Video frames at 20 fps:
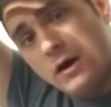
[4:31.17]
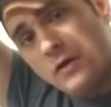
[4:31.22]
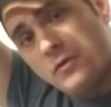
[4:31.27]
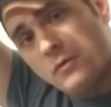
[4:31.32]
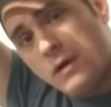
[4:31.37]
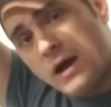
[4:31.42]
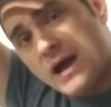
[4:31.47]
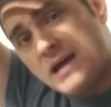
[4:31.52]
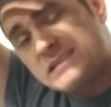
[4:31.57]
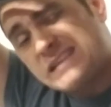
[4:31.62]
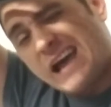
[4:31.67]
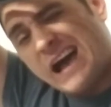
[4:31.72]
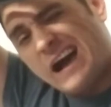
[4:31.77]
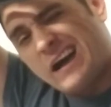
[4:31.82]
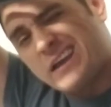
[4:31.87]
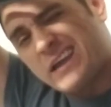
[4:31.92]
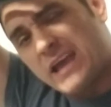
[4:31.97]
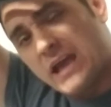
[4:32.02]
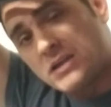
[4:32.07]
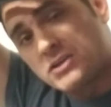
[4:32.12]
Otherwise,
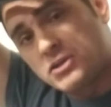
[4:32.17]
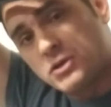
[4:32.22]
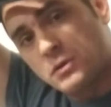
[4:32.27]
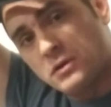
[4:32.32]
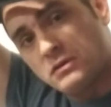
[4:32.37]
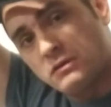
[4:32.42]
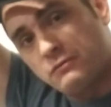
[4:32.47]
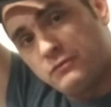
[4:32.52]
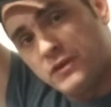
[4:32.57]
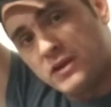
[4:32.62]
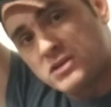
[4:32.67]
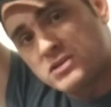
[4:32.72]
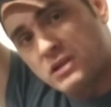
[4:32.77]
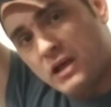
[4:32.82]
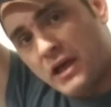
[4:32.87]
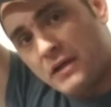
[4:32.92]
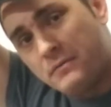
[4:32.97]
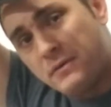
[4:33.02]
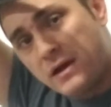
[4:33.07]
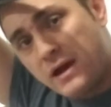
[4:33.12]
I'll catch you at the finish
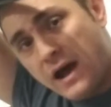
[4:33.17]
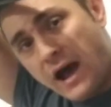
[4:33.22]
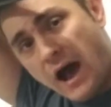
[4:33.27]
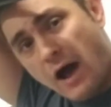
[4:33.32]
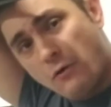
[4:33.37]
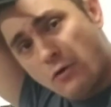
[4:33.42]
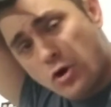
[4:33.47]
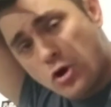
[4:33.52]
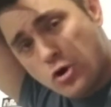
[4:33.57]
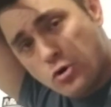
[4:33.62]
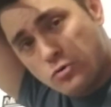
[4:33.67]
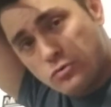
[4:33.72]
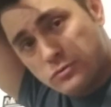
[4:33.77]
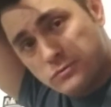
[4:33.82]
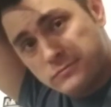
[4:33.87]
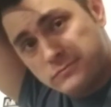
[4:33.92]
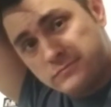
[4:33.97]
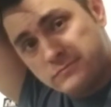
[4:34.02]
line. Aru!